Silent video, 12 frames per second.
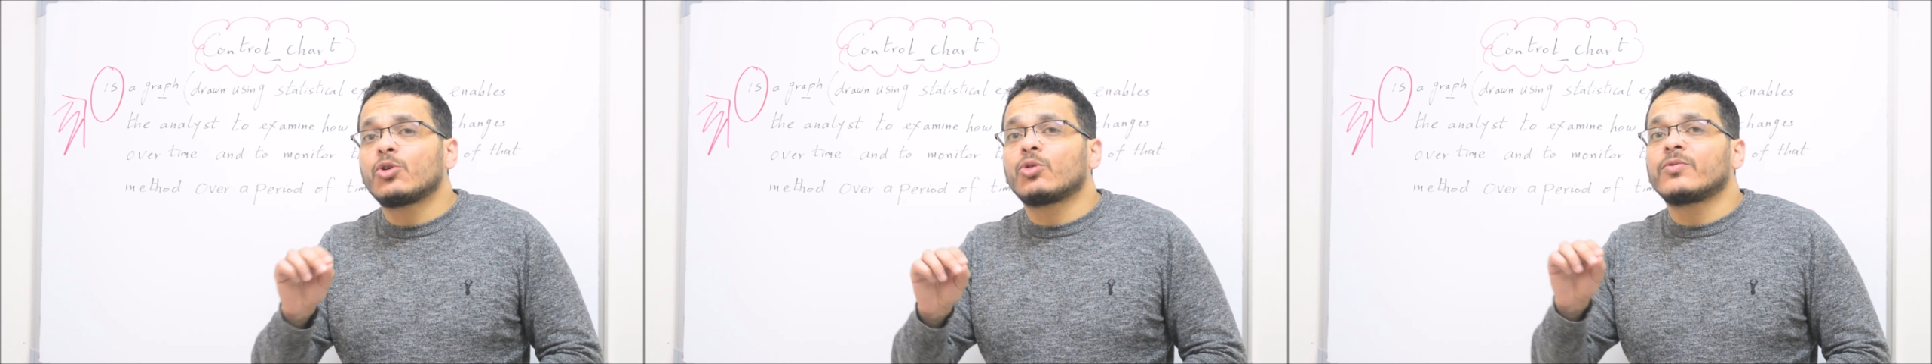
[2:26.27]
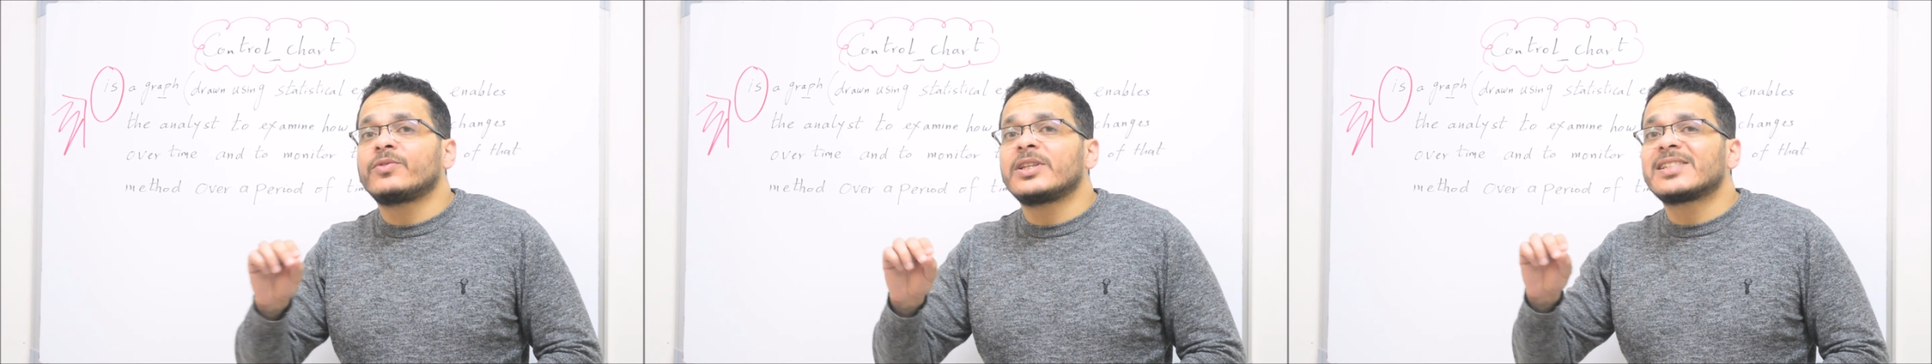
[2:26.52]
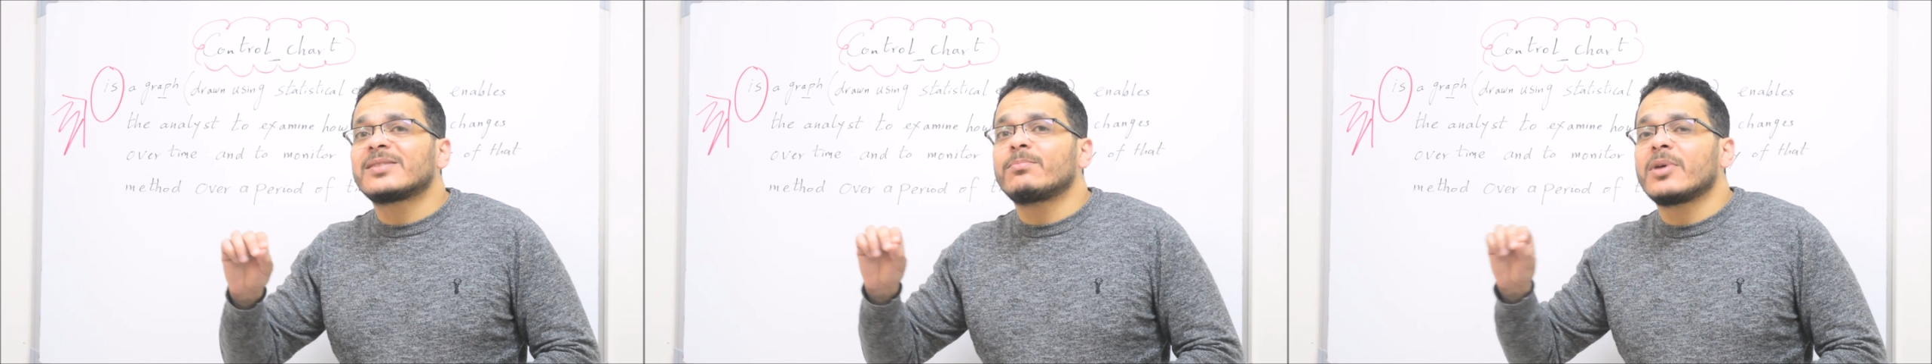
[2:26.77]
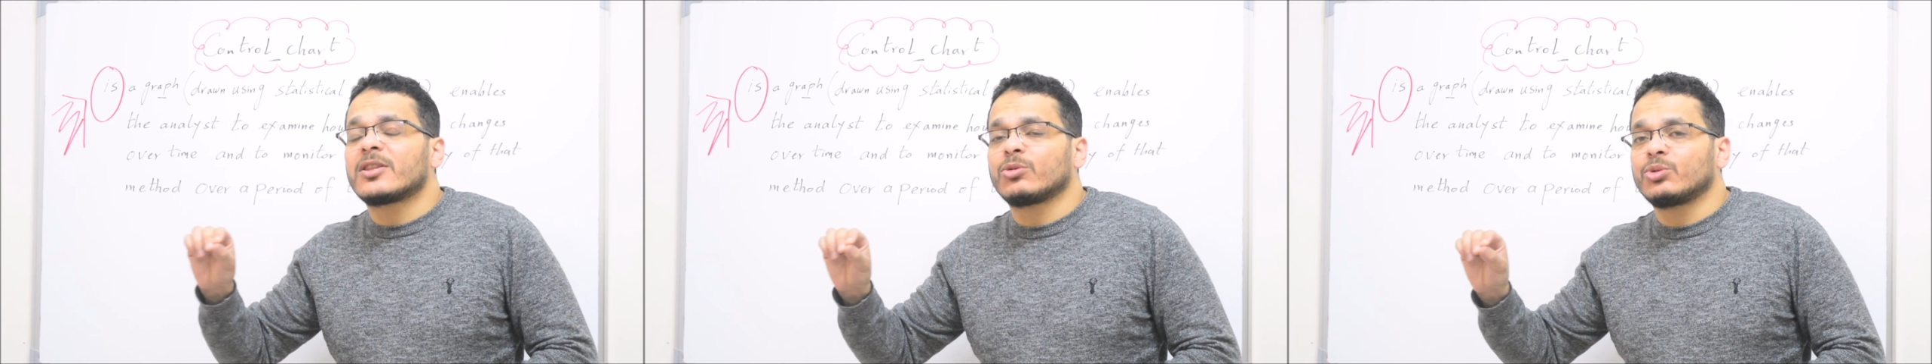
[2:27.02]
of this
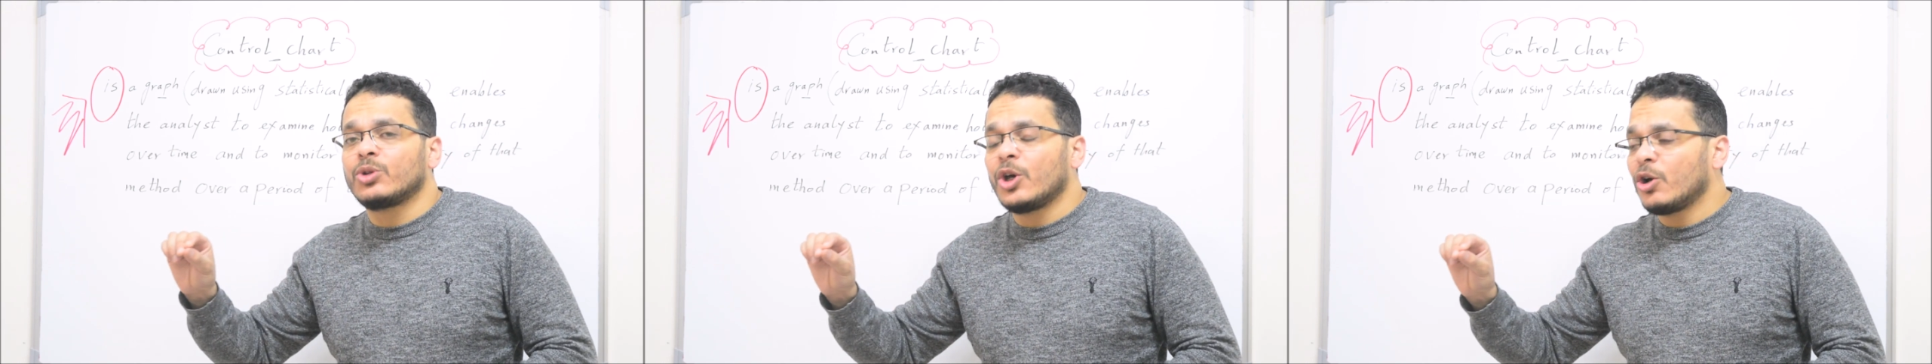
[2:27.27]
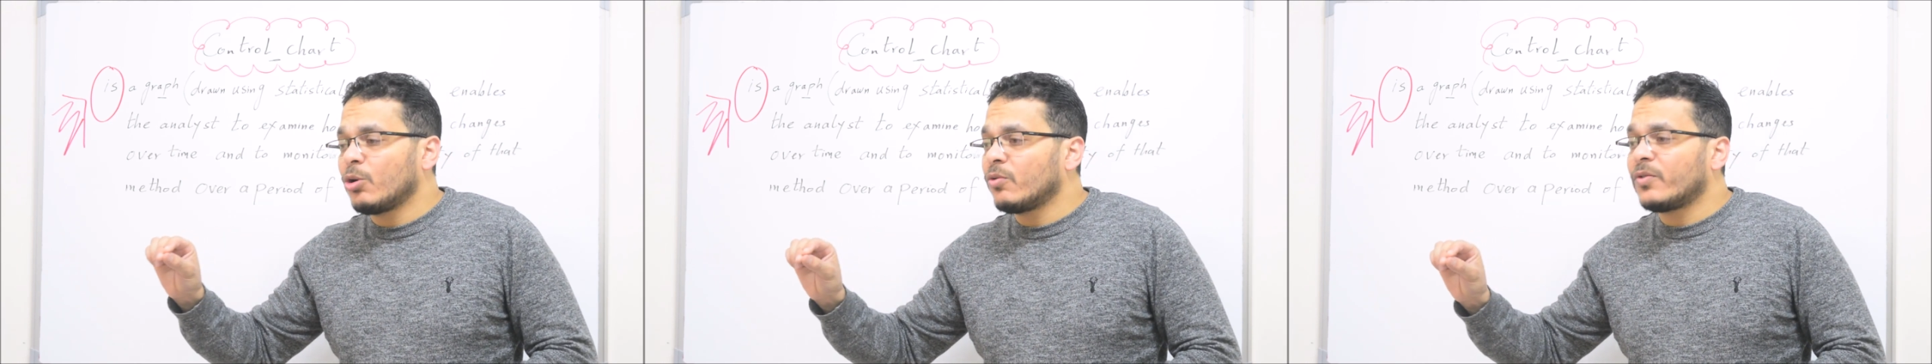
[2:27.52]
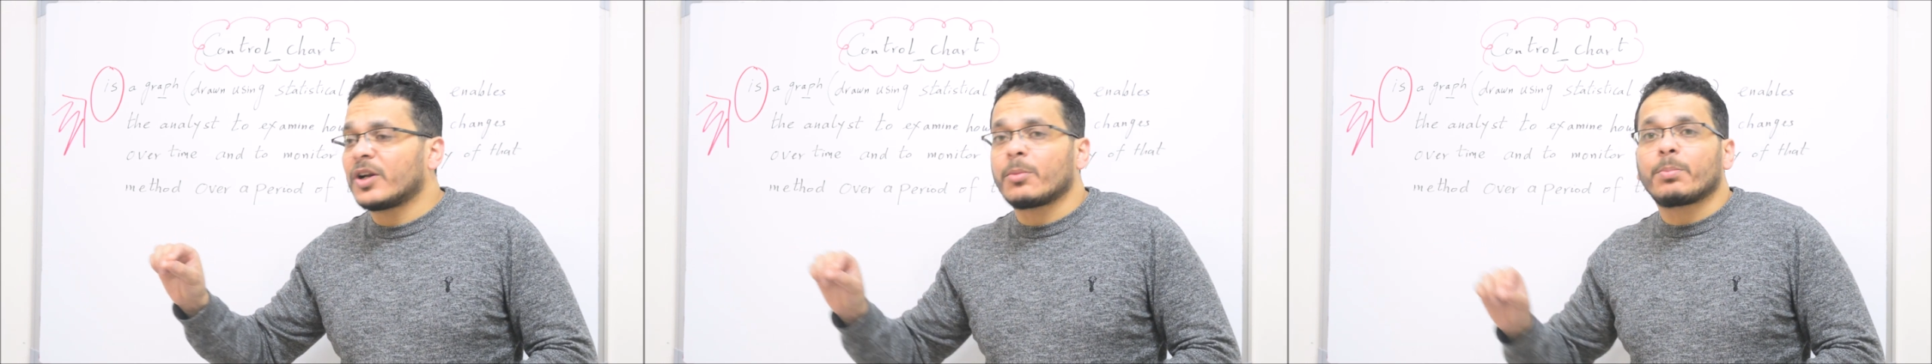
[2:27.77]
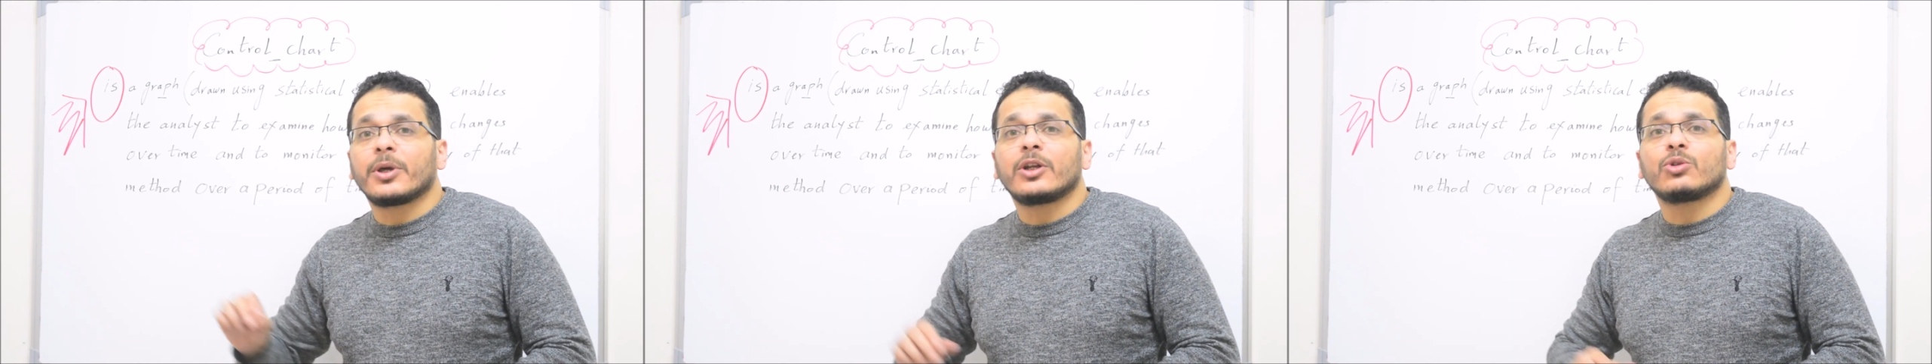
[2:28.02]
method over a
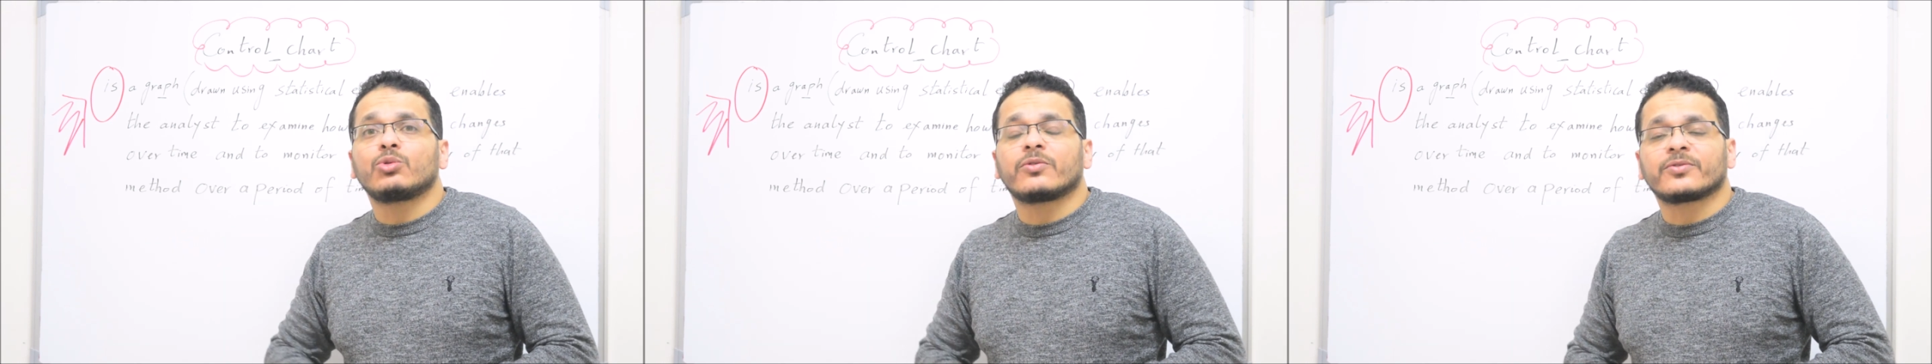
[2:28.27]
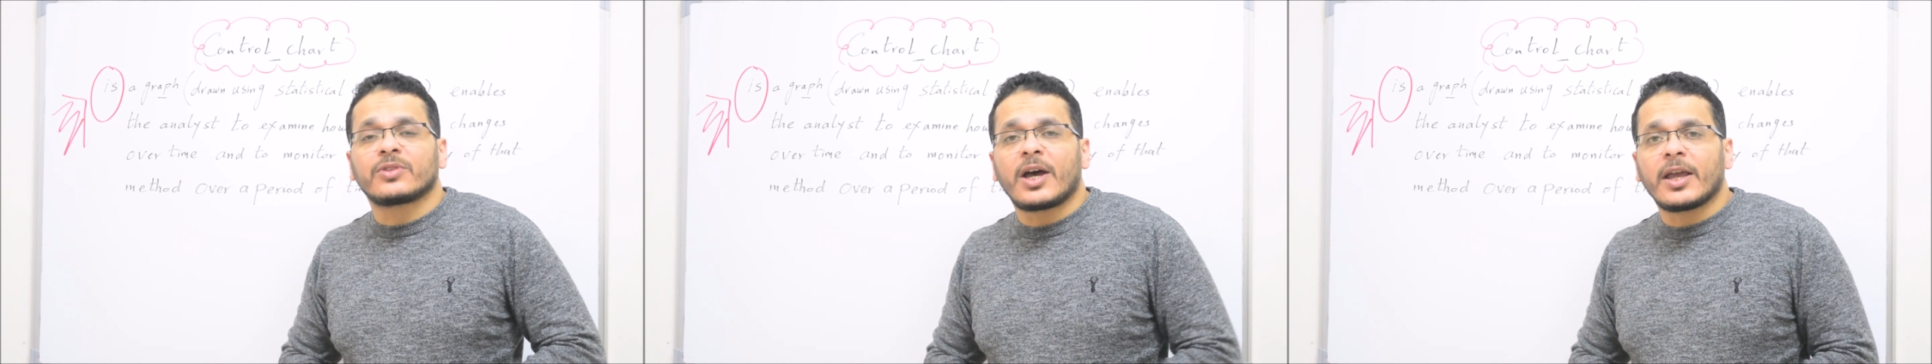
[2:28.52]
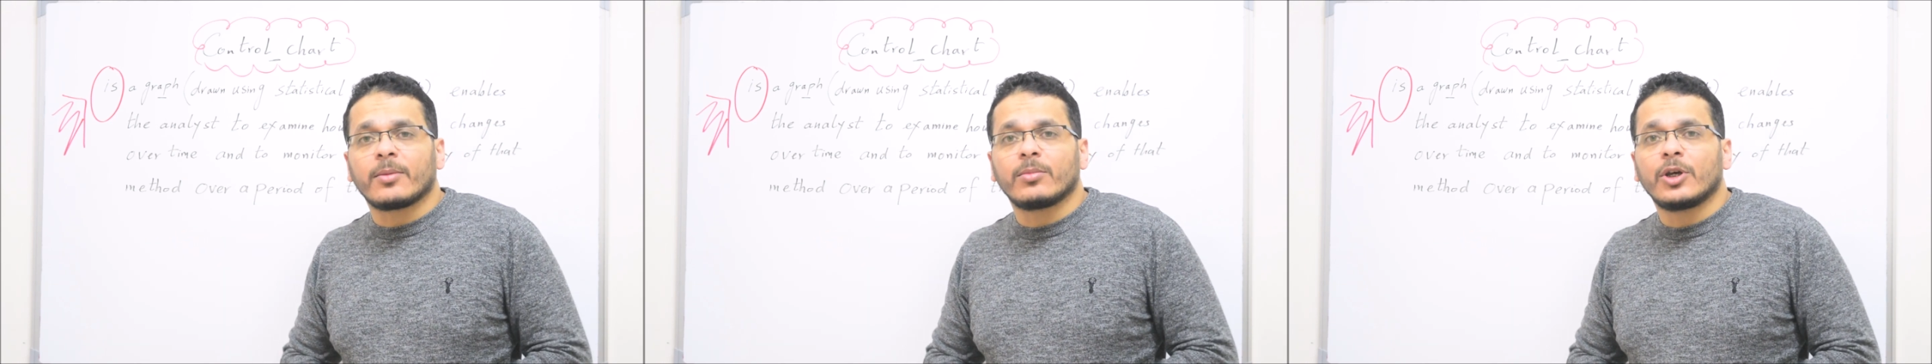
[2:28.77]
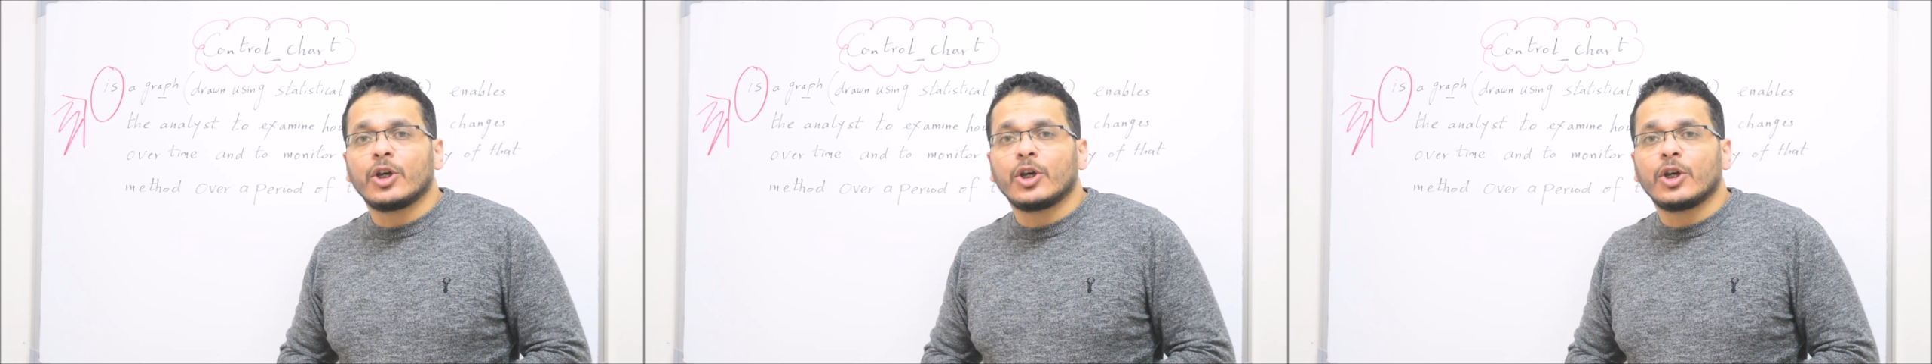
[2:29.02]
period of time,